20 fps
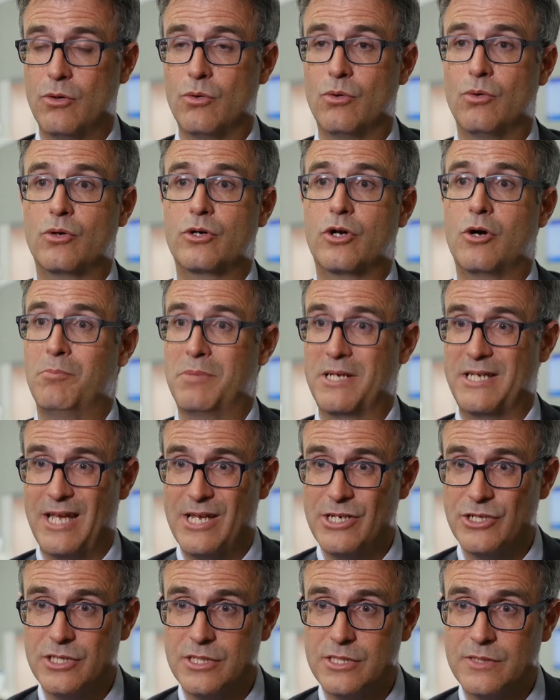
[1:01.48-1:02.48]
or
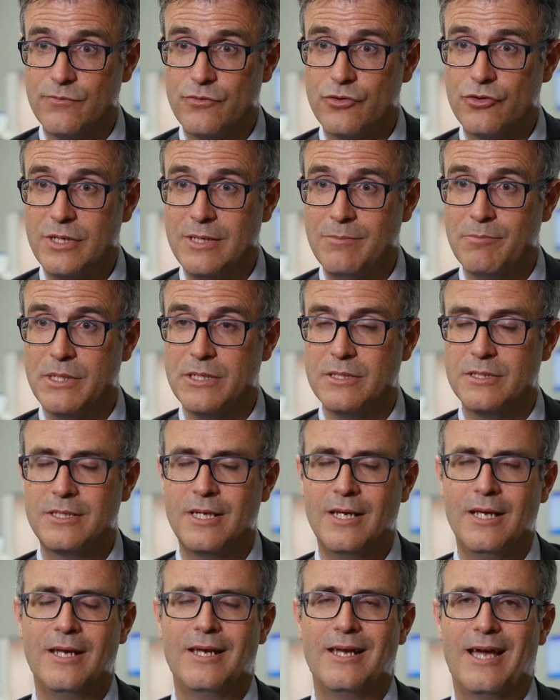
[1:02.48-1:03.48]
complications of treatment,
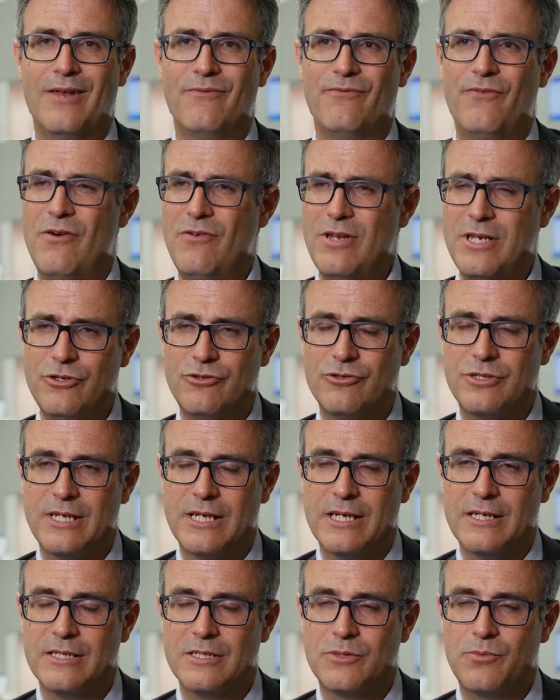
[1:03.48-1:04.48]
and very
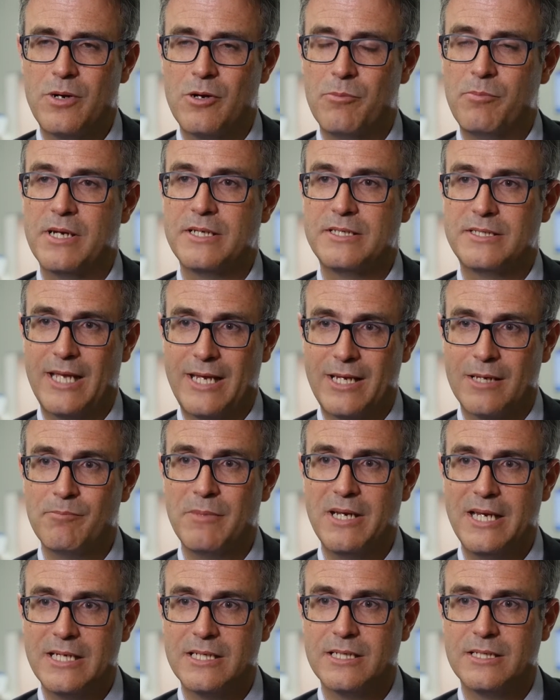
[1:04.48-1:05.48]
interestingly as well by second
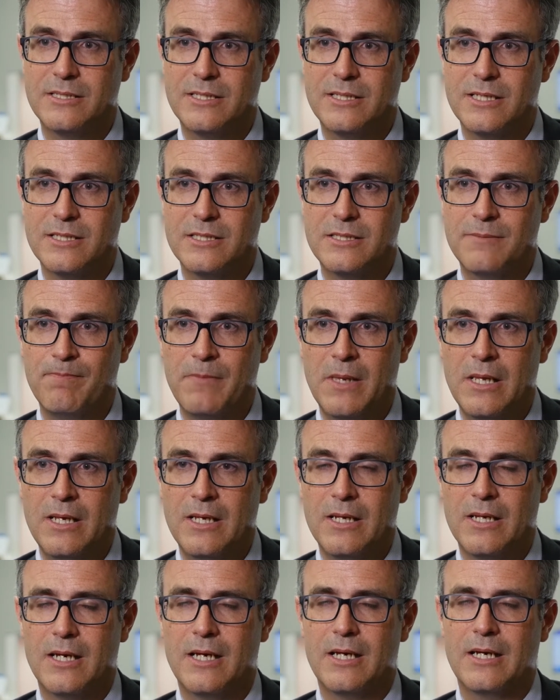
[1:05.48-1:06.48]
malignancies.
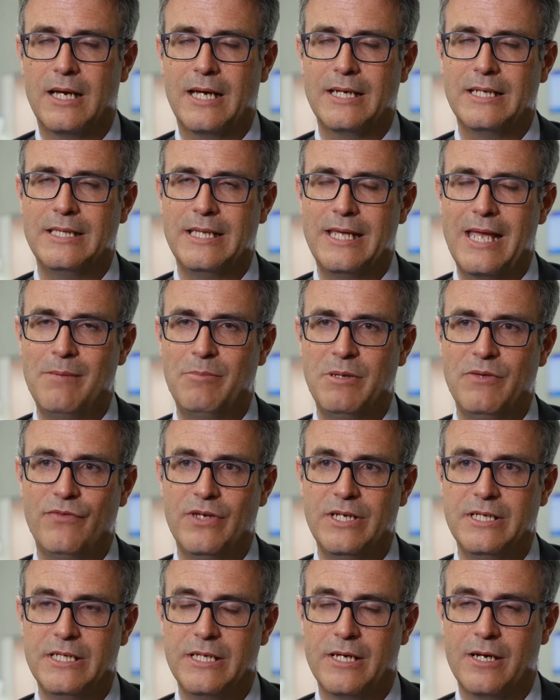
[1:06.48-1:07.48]
And in the
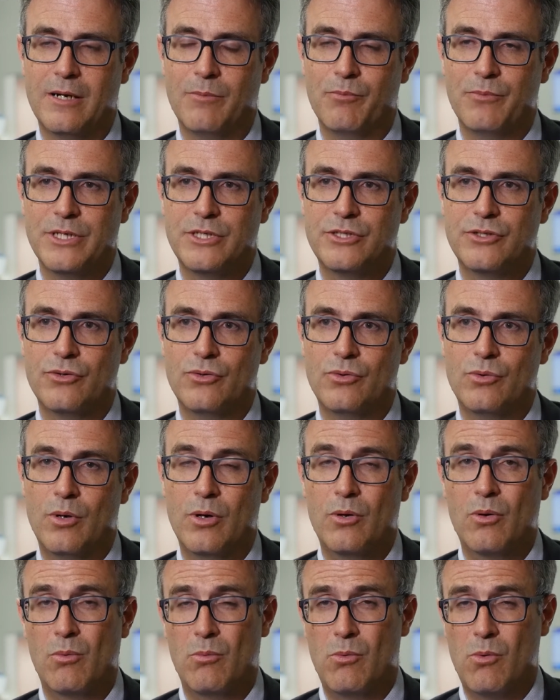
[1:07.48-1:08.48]
ABVD arm, we saw
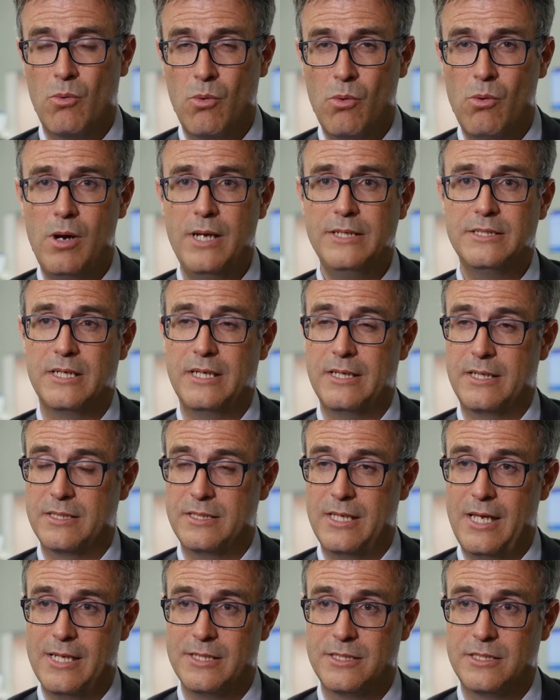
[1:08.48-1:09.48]
quite an
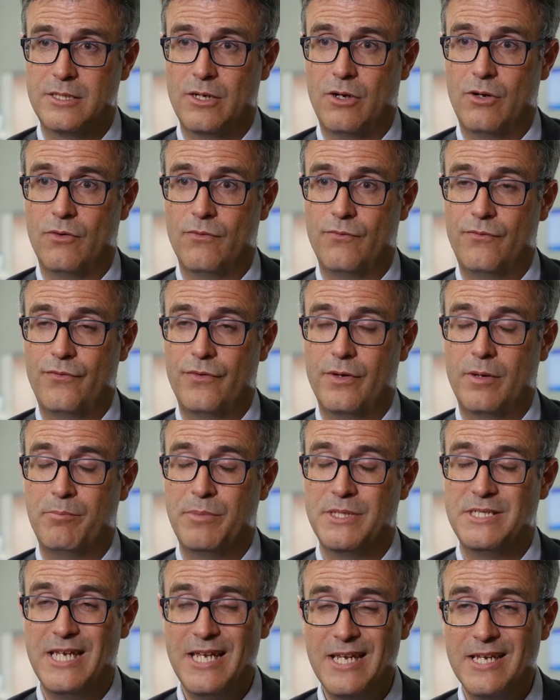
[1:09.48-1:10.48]
excess of
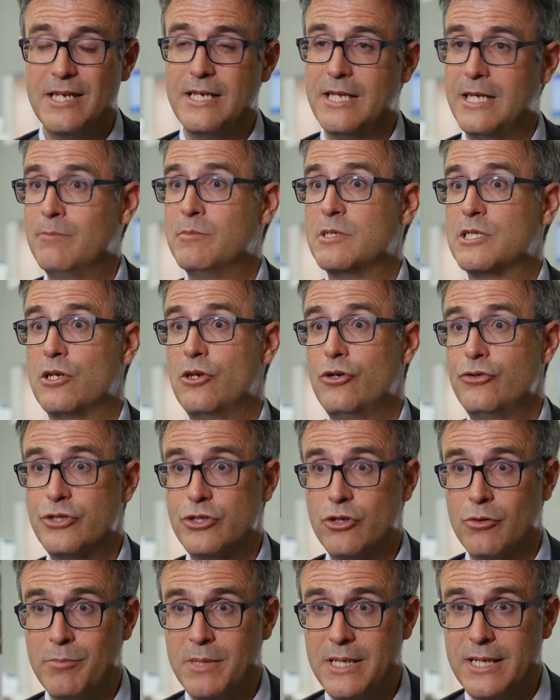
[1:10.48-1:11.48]
particularly
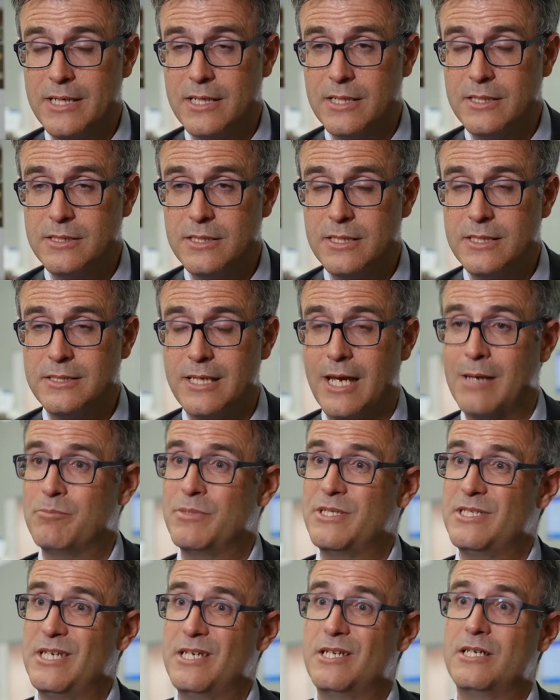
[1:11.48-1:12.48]
hematological malignancies and
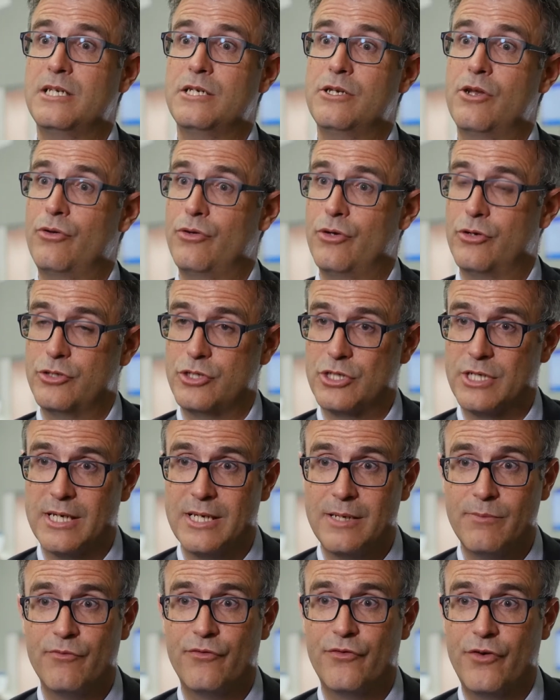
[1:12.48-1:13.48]
particularly
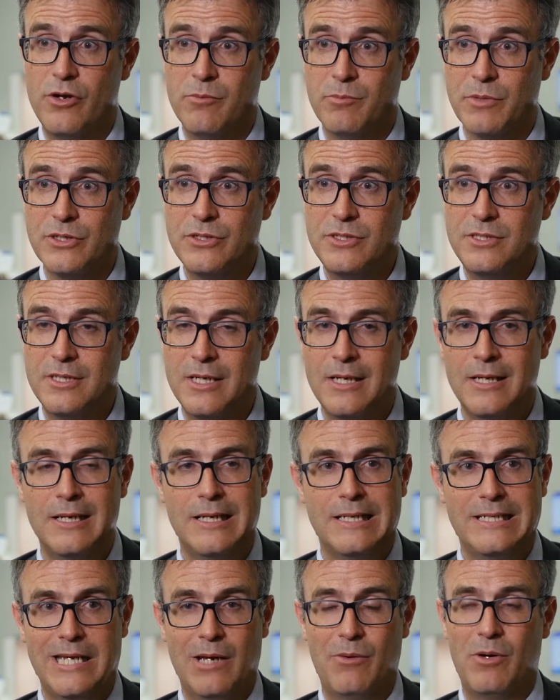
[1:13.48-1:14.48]
non-Hodgkin lymphomas.
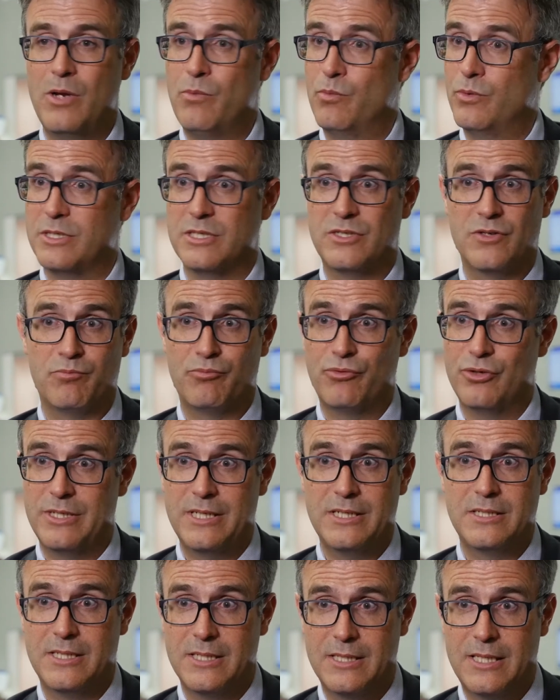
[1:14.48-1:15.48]
Now, I wouldn't have
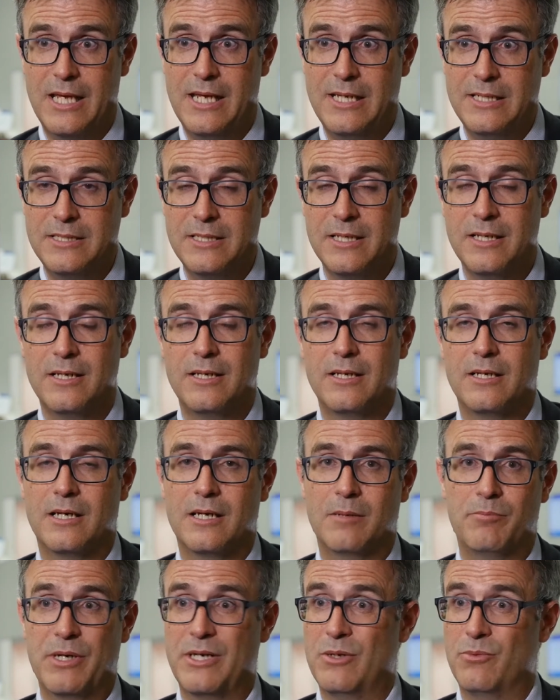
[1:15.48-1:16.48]
predicted that,
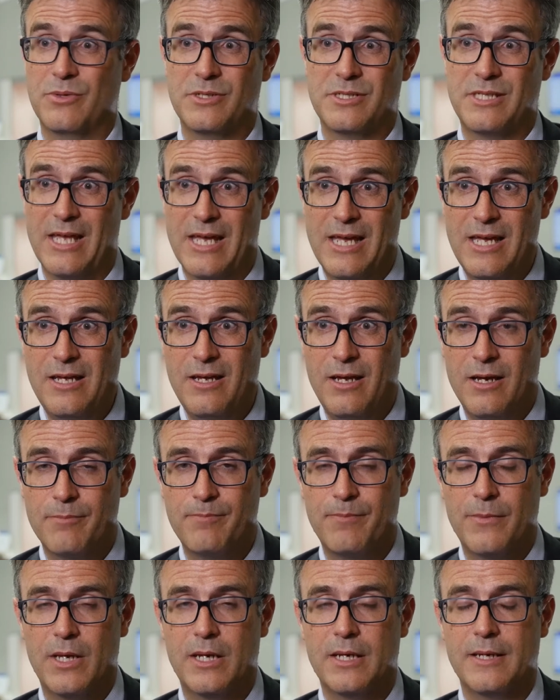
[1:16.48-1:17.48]
but it was there.
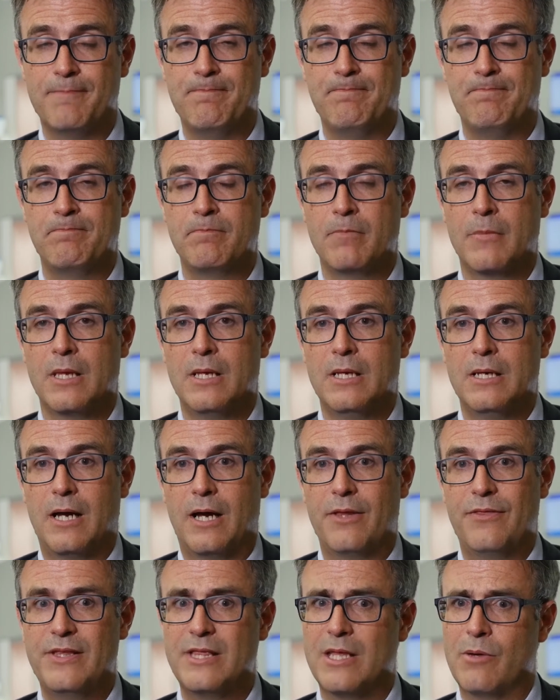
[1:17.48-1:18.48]

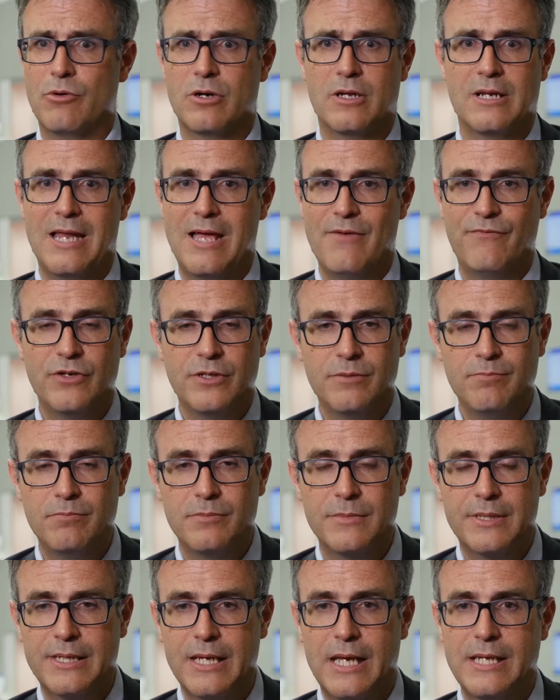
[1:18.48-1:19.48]
I think there were 11
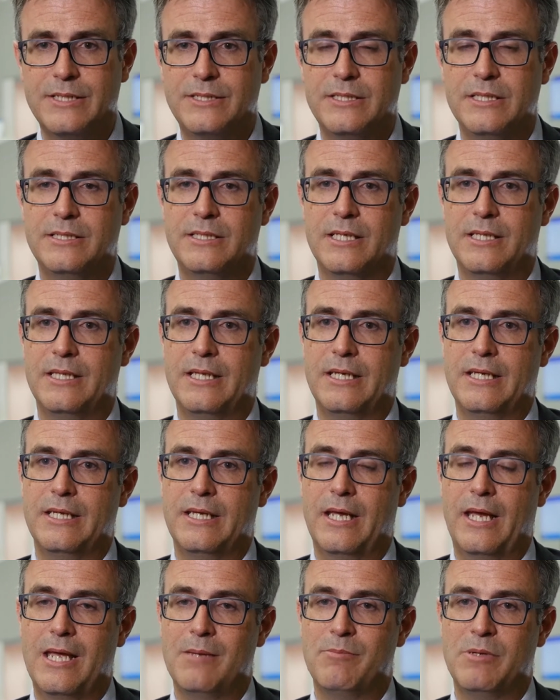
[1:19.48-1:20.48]
cases in
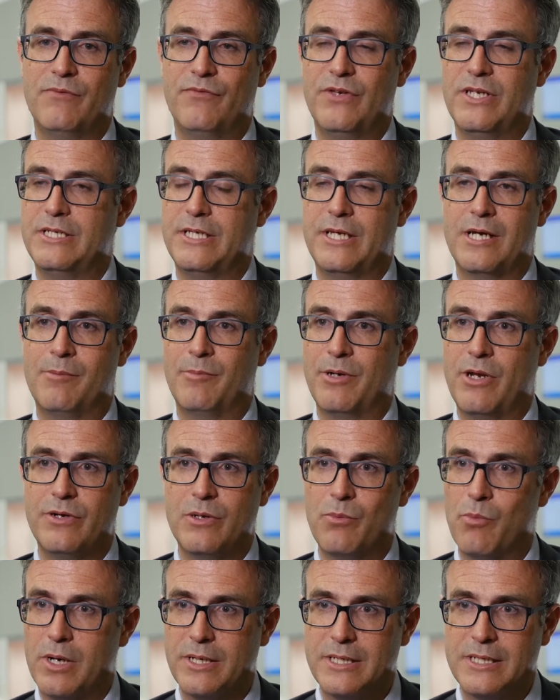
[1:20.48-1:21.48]
the ABVD arm and
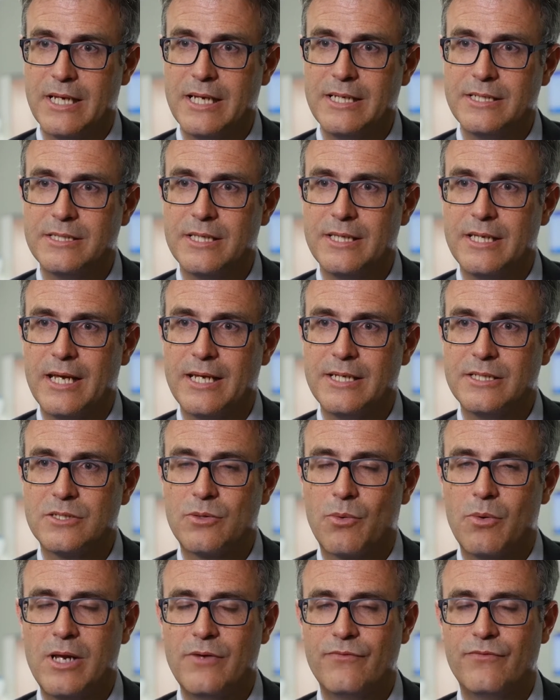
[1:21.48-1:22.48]
only 1 case in the
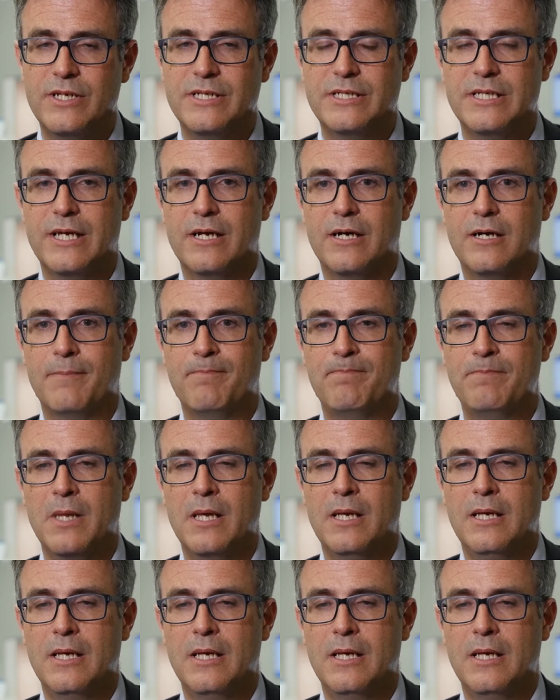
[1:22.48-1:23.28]
A²VD arm.